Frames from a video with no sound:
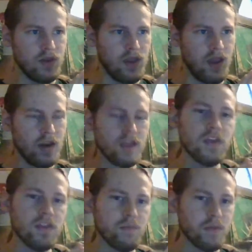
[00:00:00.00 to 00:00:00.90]

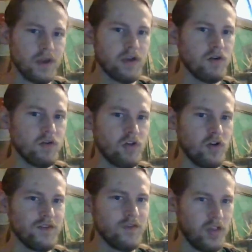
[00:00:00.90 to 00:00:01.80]
Anything the players
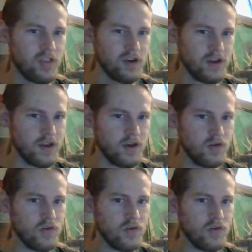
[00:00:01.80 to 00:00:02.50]
are invested in